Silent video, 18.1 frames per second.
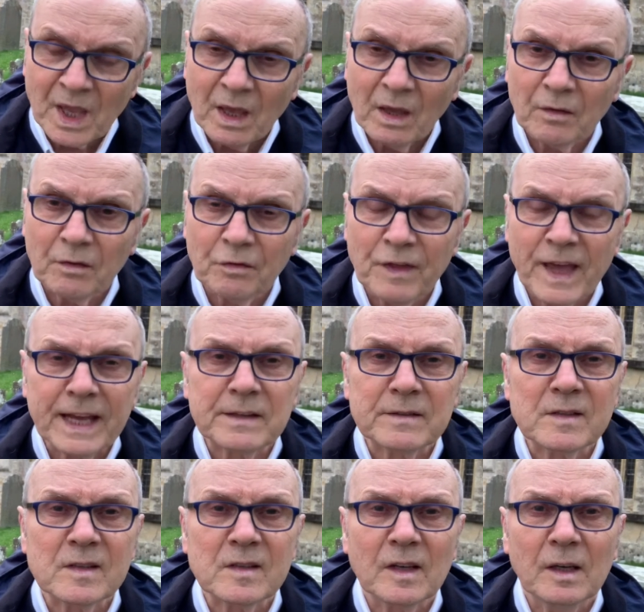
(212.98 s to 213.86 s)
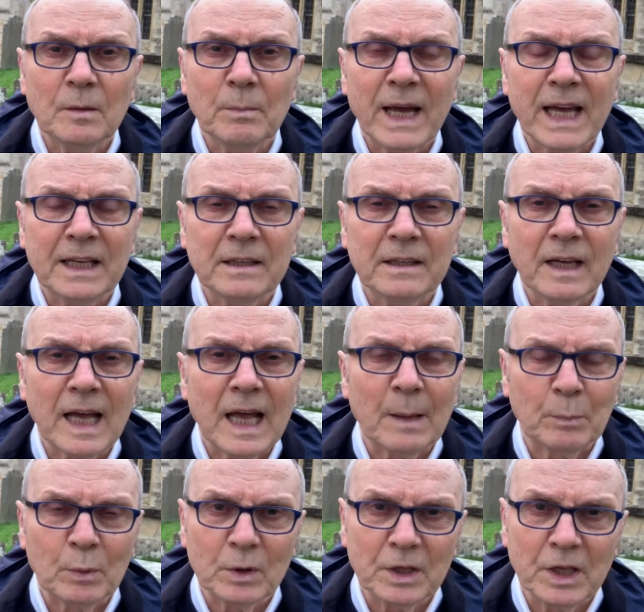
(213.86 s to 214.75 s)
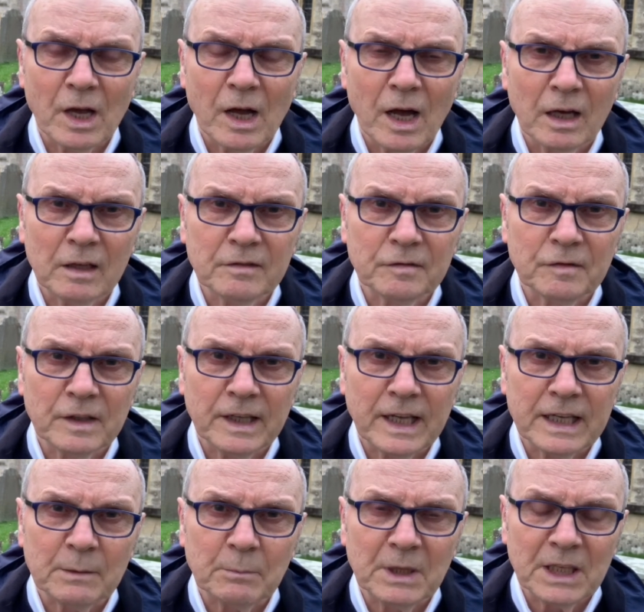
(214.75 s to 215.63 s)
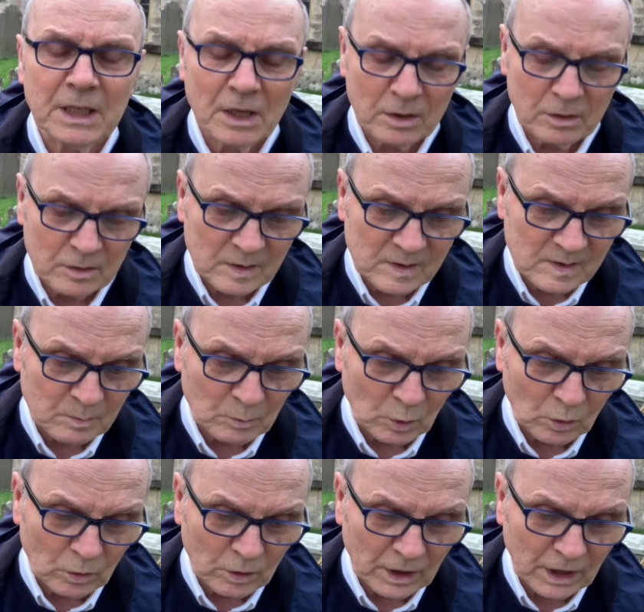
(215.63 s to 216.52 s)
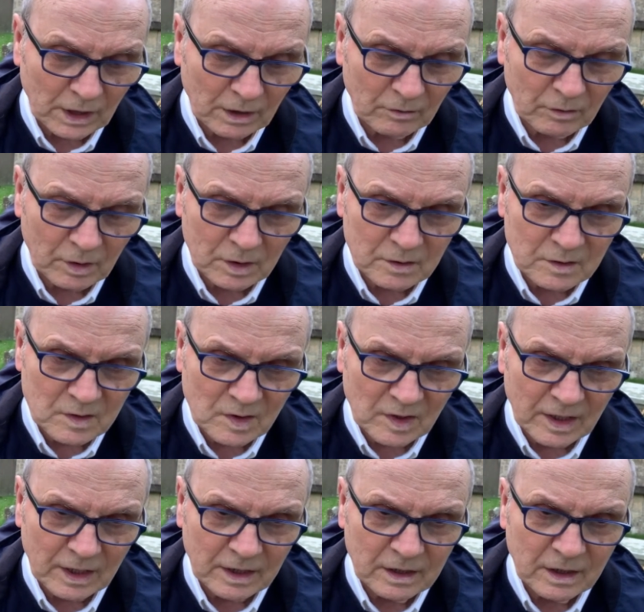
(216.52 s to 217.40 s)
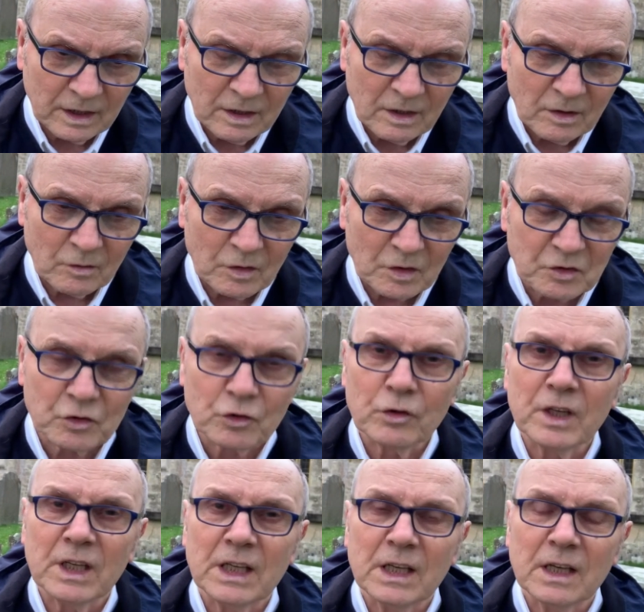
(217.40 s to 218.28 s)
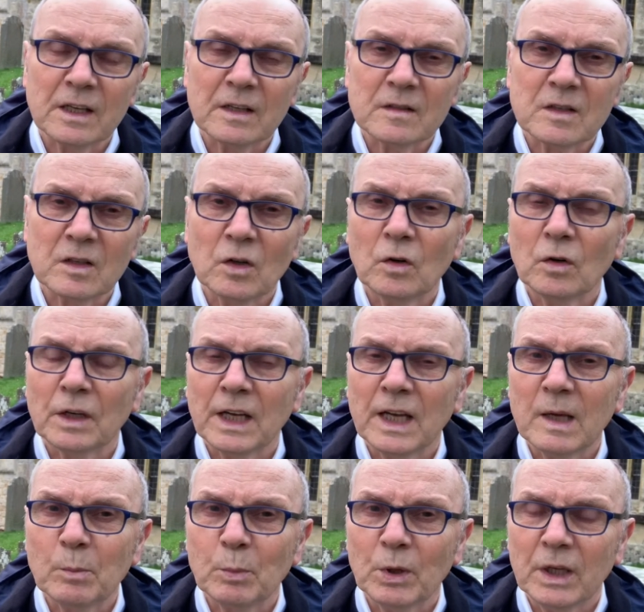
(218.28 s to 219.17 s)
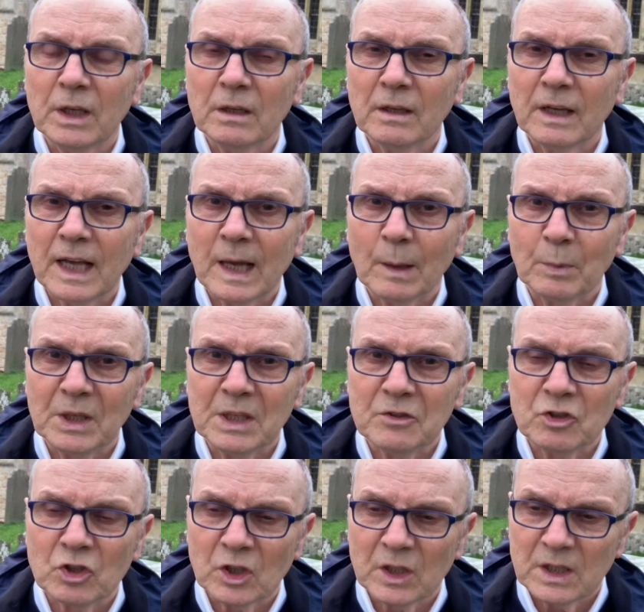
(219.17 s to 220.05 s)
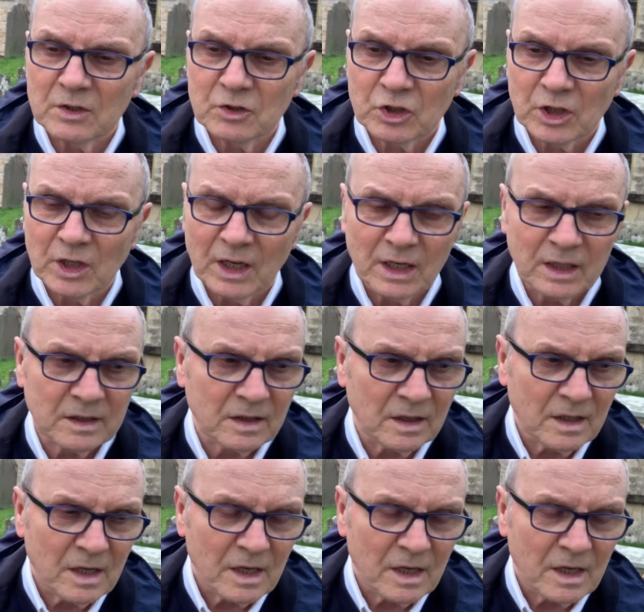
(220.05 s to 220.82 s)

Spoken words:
Thanks, Amanda Appleyard, for letting me know this morning that the tree has gone up in Abbey Churchyard.